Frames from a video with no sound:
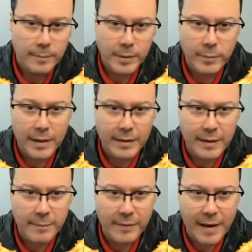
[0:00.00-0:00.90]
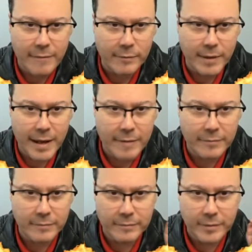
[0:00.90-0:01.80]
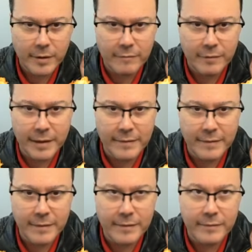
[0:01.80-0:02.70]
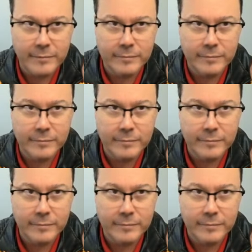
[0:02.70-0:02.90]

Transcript: But we can keep 7. We have enough lands here.